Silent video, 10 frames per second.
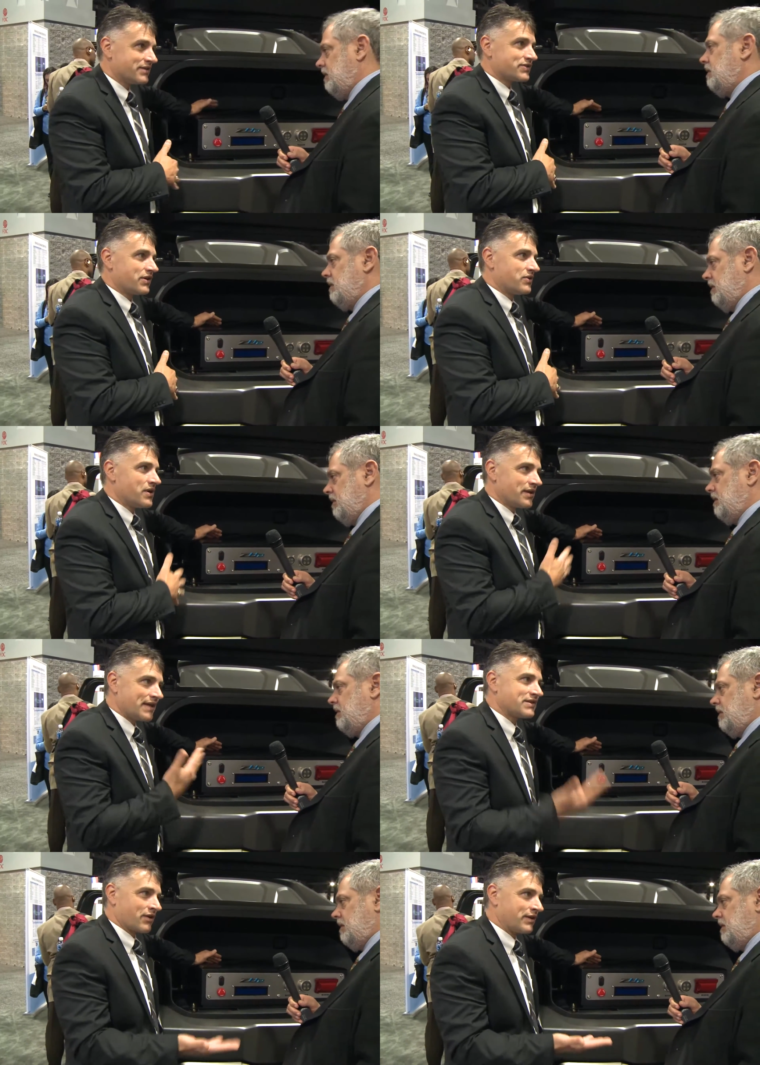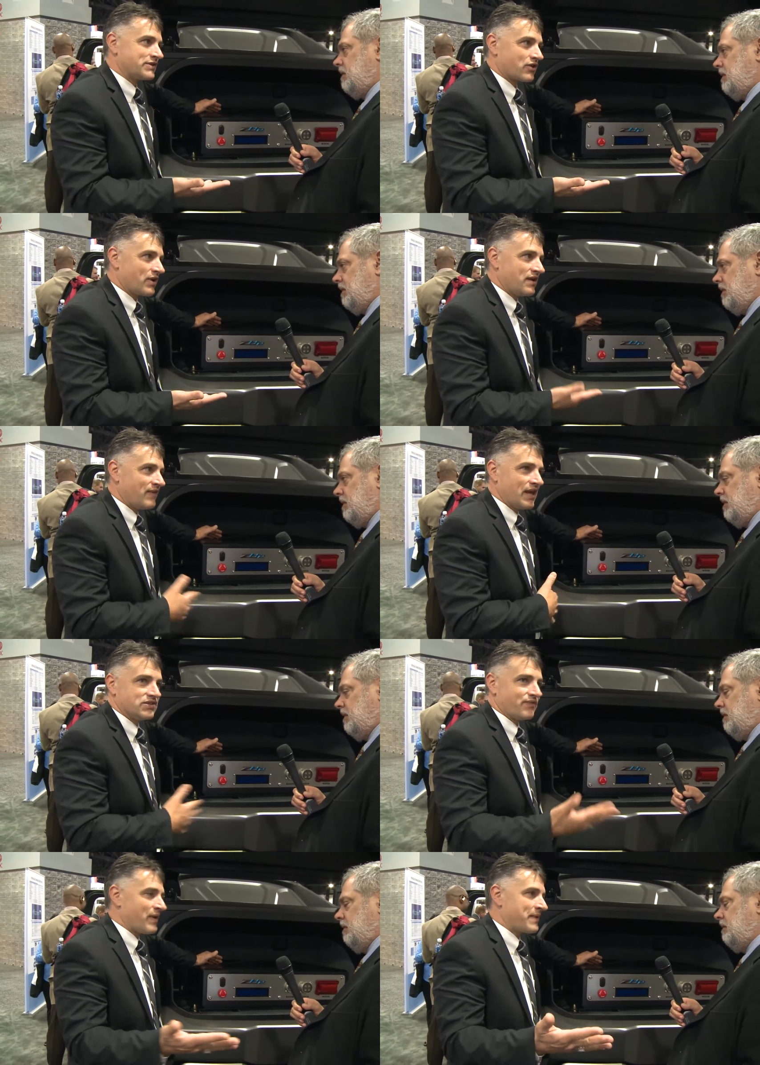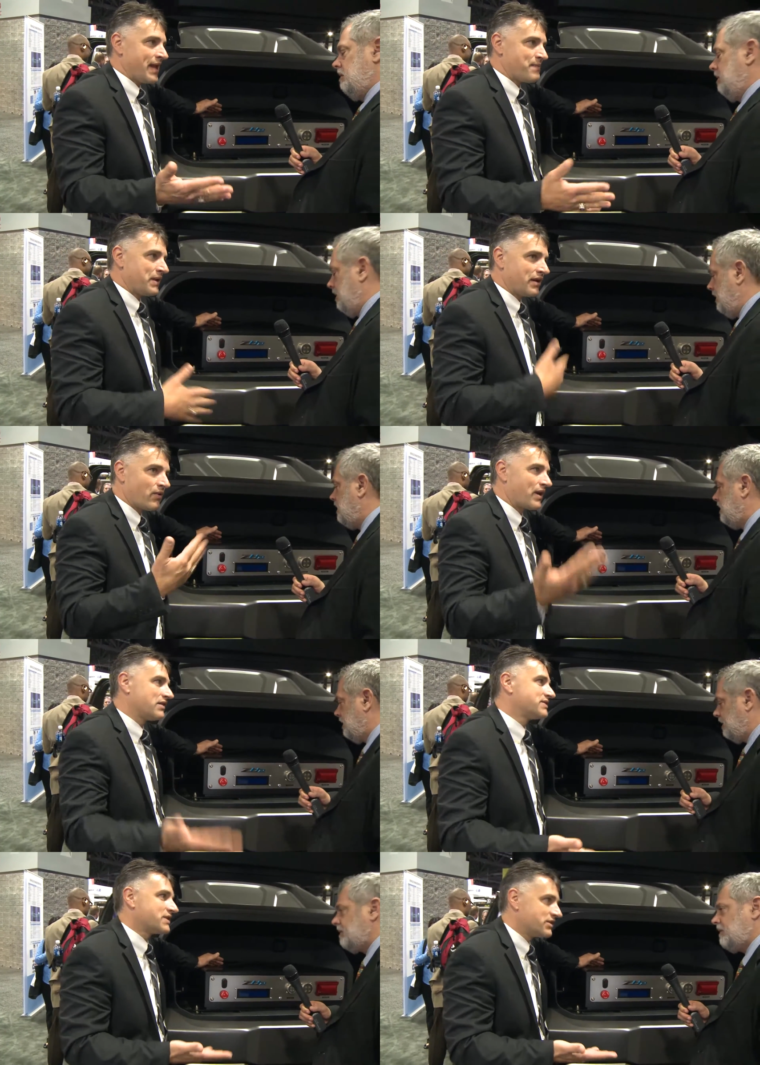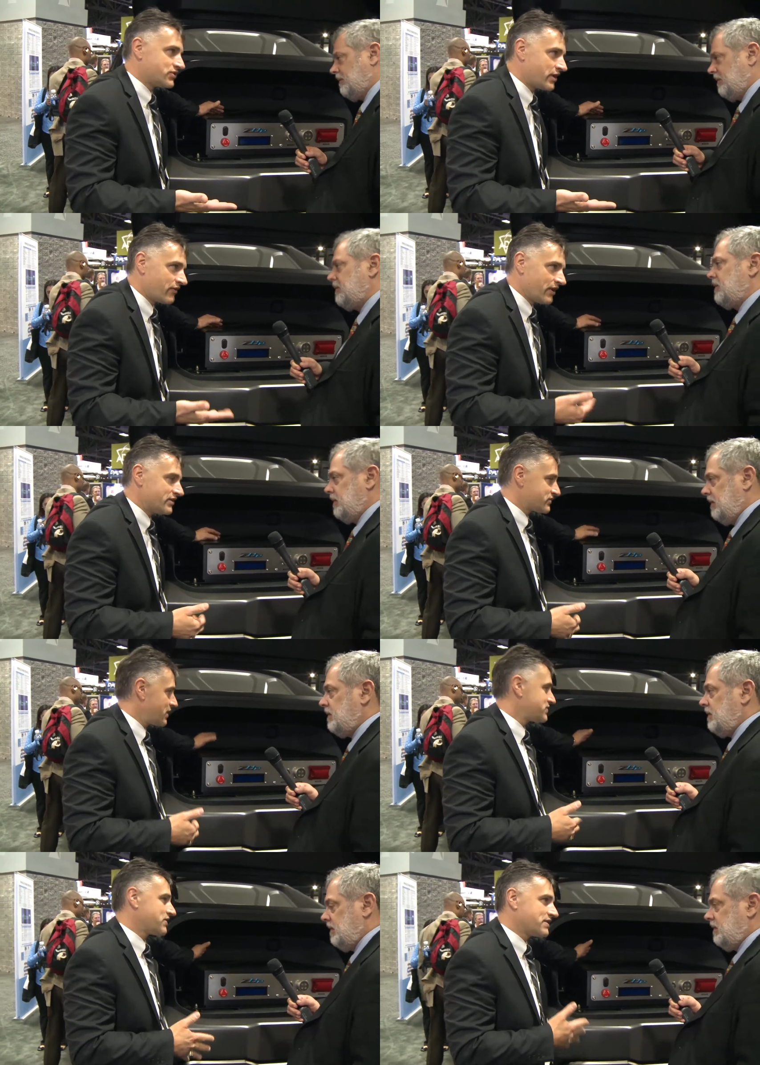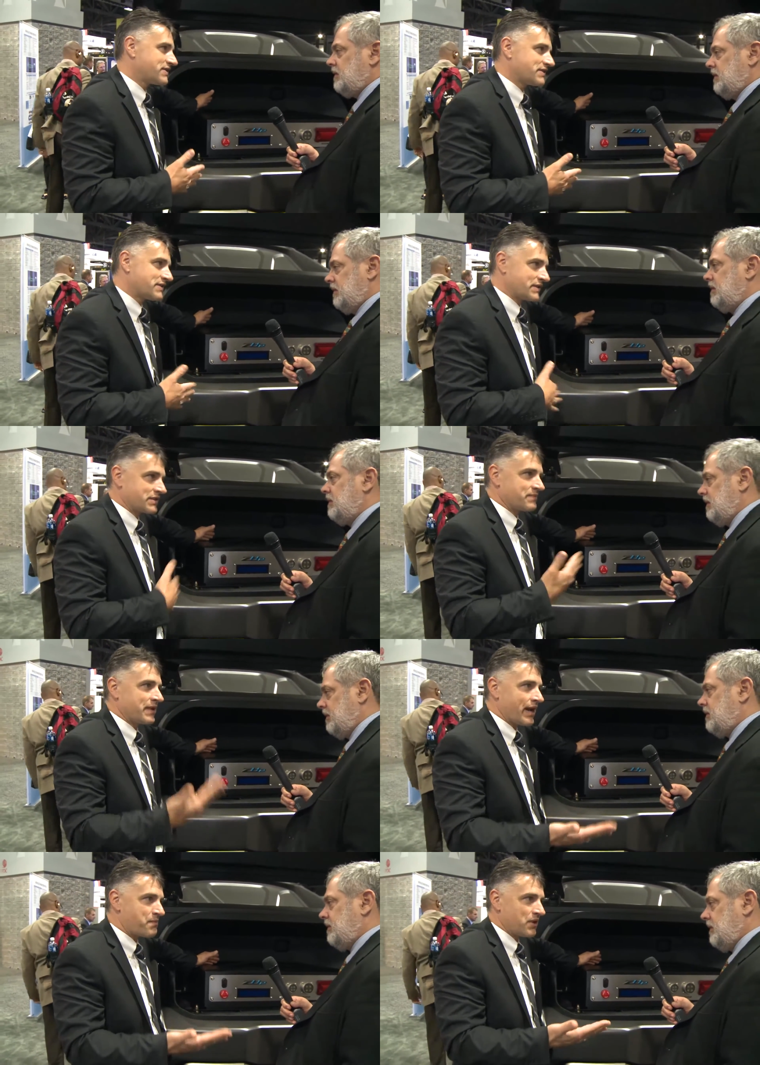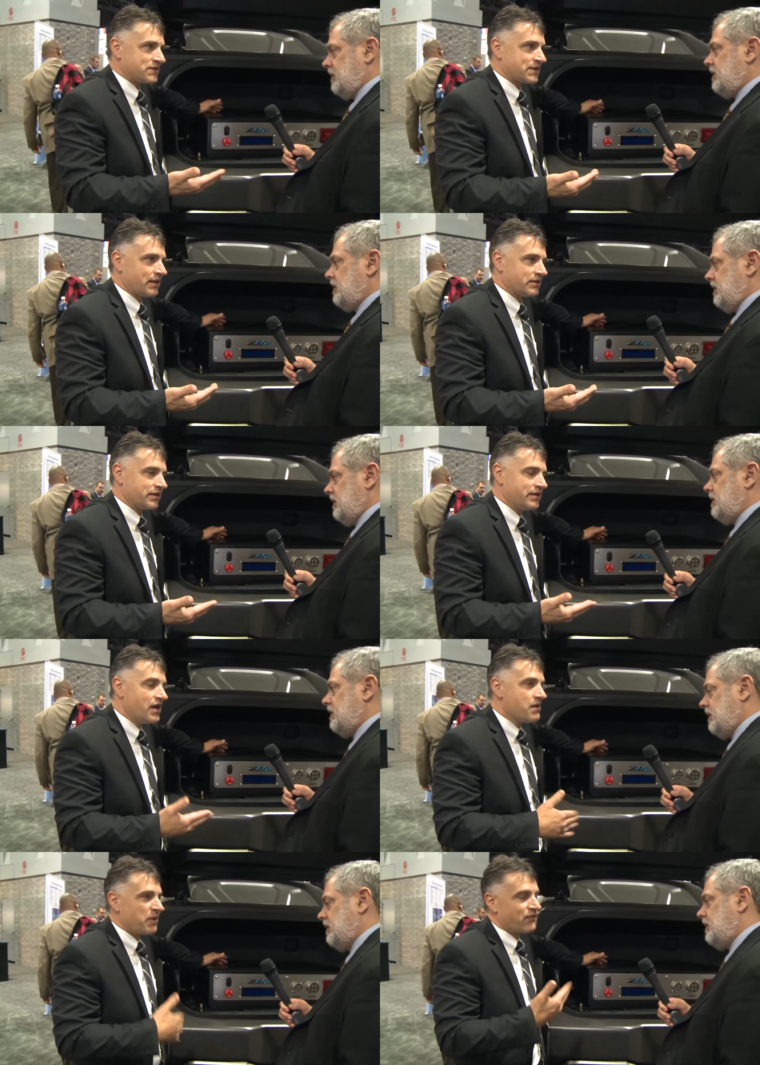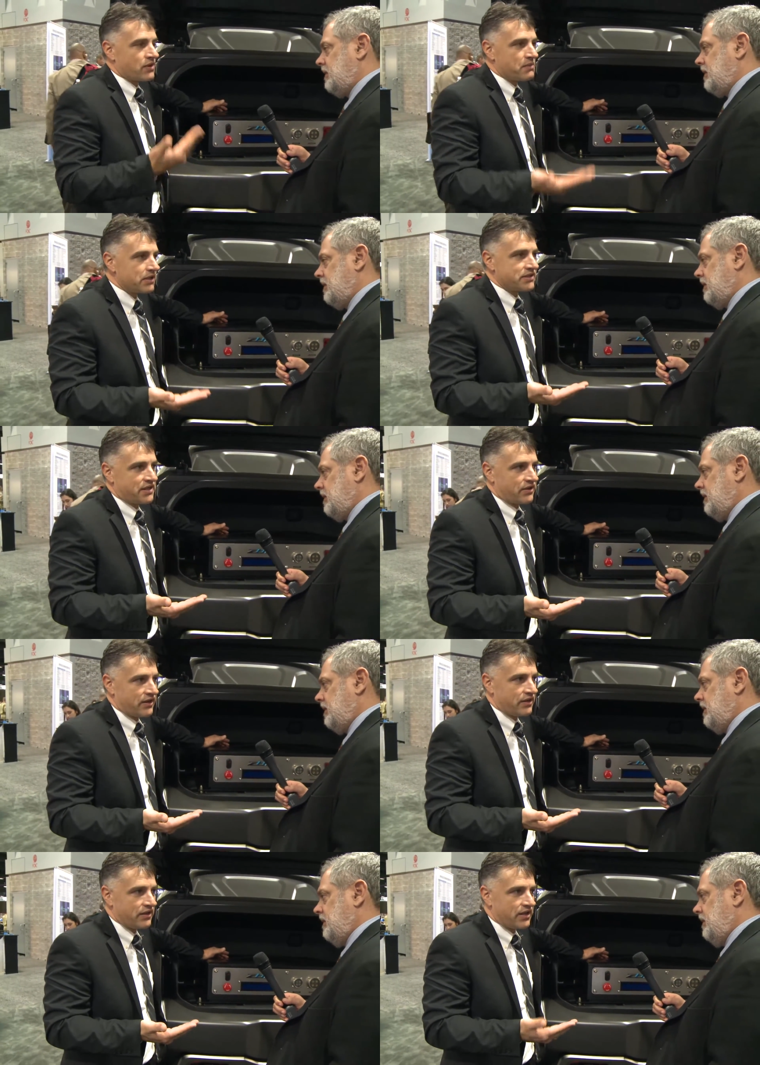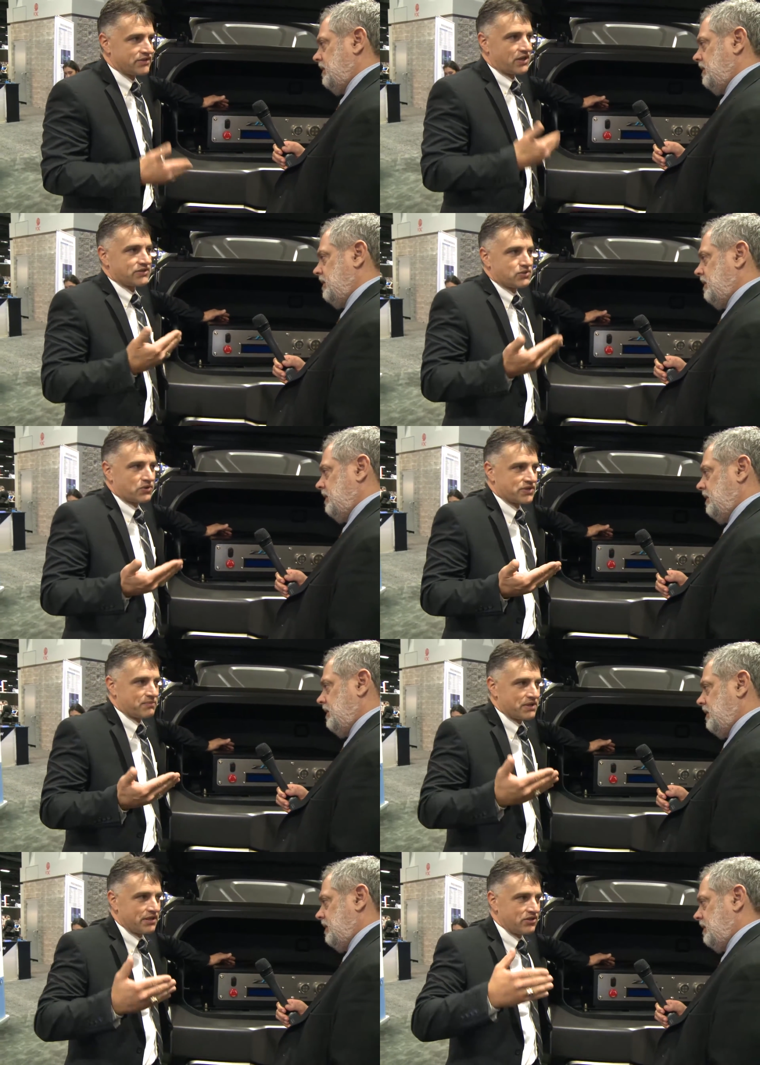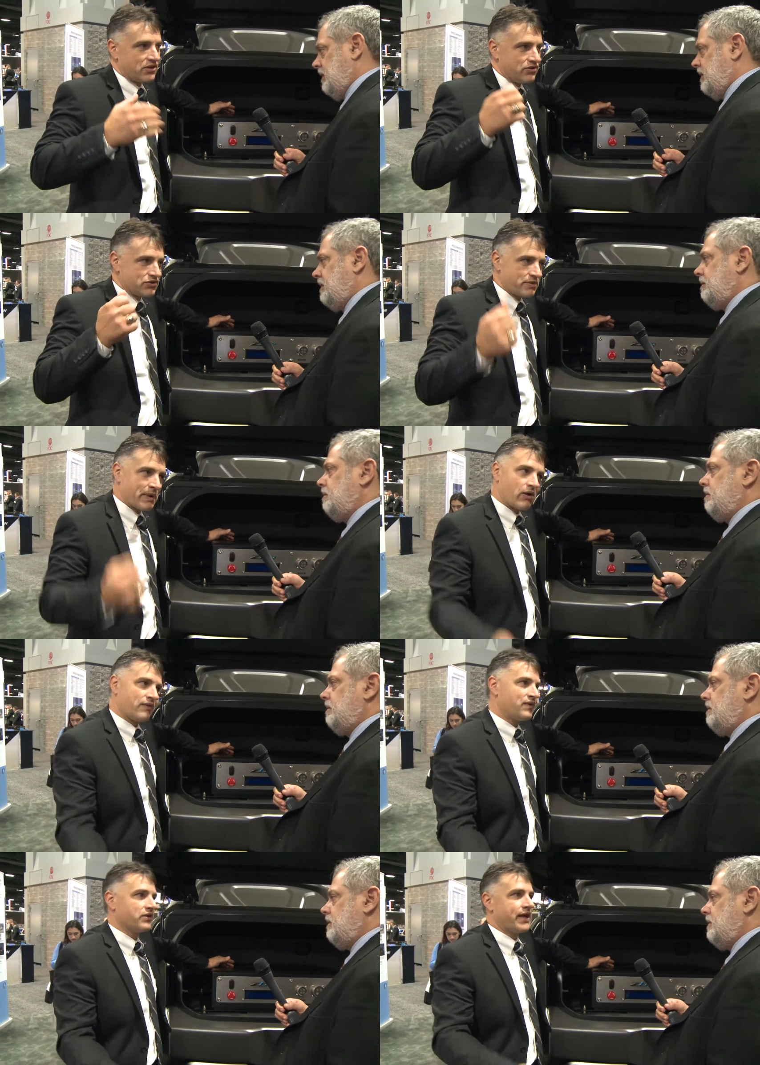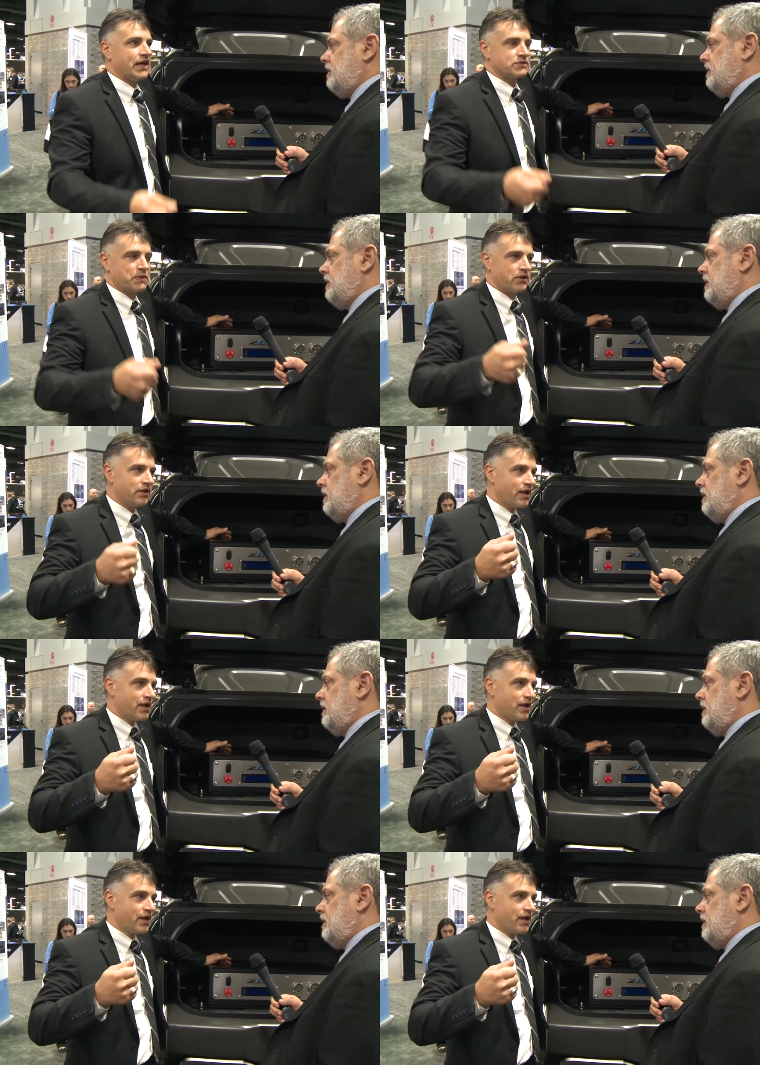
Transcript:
Speaker 1: So that's a that's a great advantage. If mm. I'm mm-hmm. camping, I don't want to listen to generators, right? So this is a system that operates silently. But for the military, it's also something that you can use to power a field hospital.